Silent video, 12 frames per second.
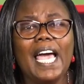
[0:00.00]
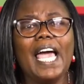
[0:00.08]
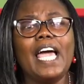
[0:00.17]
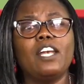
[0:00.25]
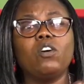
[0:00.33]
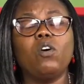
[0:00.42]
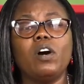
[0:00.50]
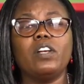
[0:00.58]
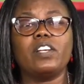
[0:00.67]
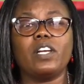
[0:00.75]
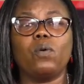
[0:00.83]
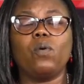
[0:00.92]
And
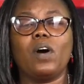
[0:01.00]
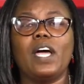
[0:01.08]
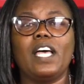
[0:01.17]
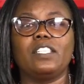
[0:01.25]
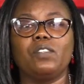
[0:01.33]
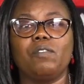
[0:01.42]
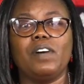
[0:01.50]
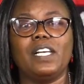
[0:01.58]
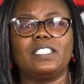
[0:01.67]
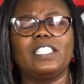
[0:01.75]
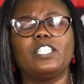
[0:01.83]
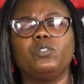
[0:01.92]
God requires of
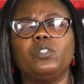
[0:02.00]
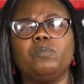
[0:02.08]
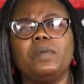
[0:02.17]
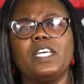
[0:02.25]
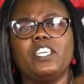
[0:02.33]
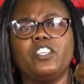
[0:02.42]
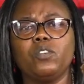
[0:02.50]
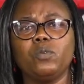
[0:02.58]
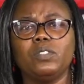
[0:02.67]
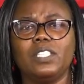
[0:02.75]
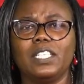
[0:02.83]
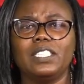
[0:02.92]
us that we may
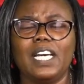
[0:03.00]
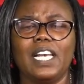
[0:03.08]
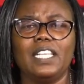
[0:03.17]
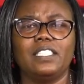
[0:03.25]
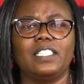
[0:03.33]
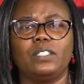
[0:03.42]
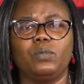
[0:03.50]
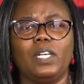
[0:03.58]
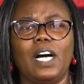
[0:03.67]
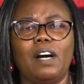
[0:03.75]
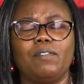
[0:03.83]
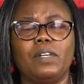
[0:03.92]
use the talents that we
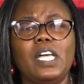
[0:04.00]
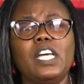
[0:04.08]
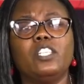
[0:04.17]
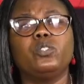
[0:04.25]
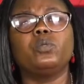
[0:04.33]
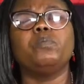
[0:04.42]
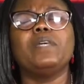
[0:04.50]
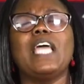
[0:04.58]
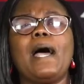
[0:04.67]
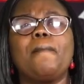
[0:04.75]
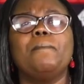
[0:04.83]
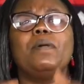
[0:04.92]
have to be
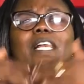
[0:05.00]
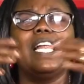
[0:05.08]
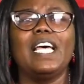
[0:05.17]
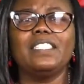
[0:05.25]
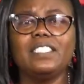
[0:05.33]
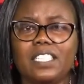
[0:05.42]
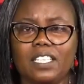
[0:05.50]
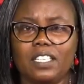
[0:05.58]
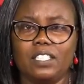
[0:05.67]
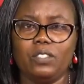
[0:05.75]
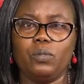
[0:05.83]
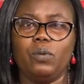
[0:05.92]
a
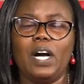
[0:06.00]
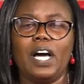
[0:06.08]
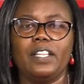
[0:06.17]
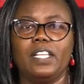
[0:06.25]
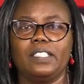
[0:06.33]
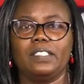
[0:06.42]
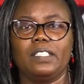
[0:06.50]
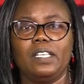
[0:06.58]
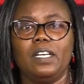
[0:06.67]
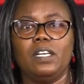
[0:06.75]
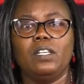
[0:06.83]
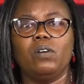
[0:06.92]
blessing to others,
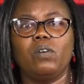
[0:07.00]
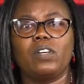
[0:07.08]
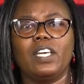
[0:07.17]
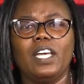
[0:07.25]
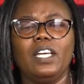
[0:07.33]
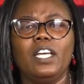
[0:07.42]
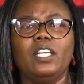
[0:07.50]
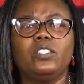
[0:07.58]
okay?